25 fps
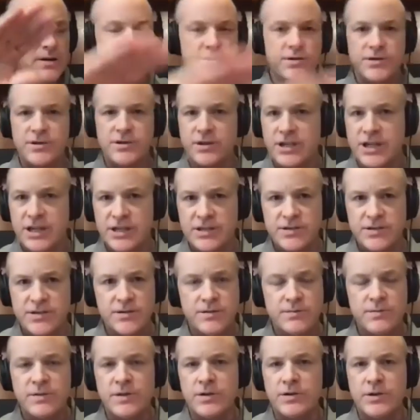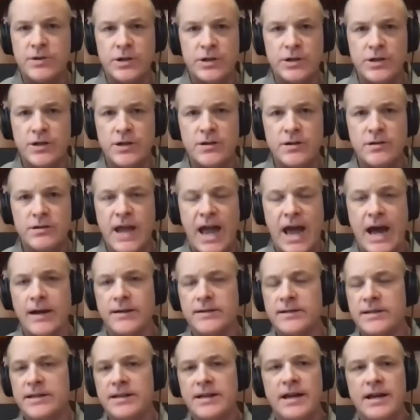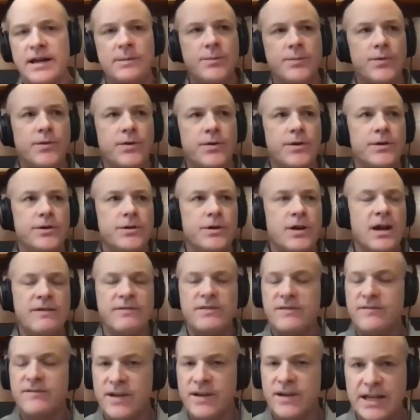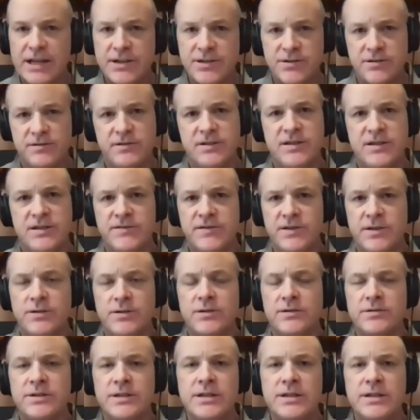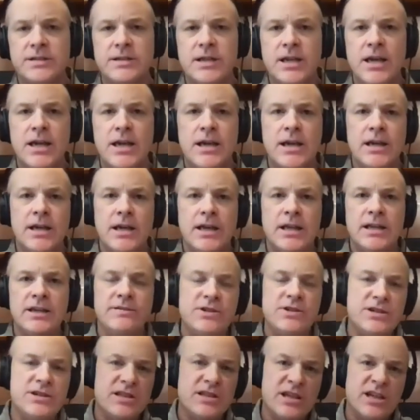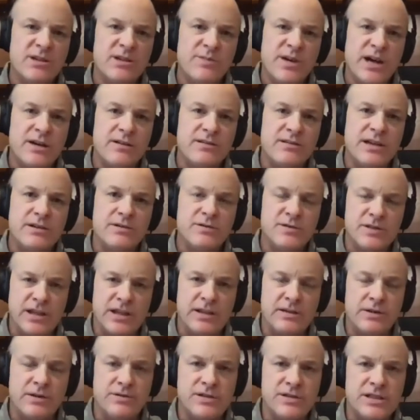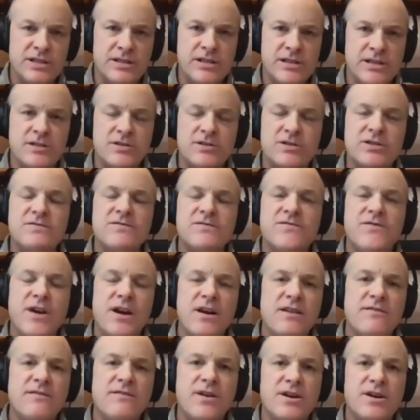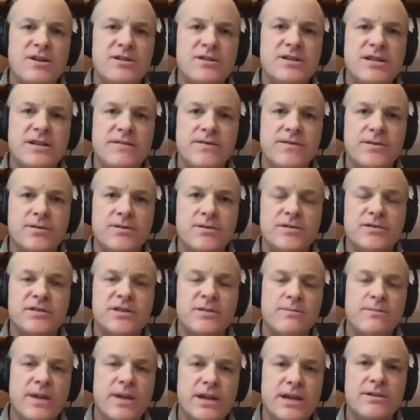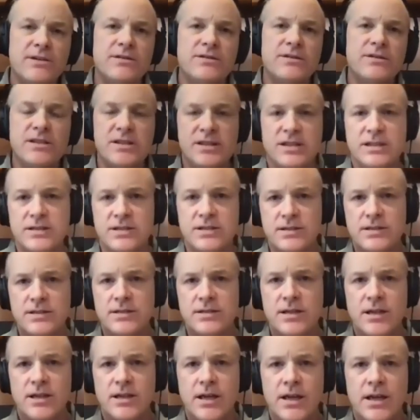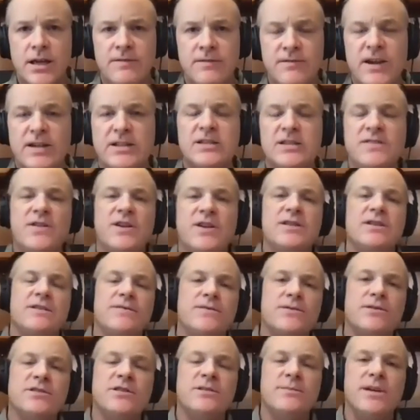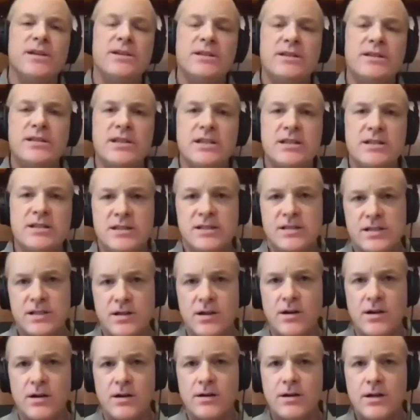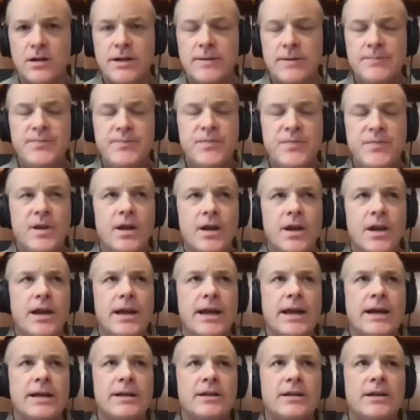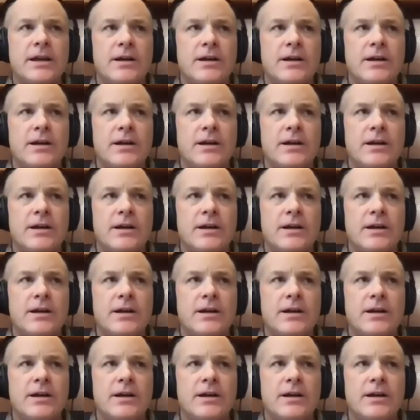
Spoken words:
or your kids are acting up, or you're having financial difficulties. And you just think about in those instances, very, very difficult to make good decisions. In fact, it's very difficult to make decisions at all. And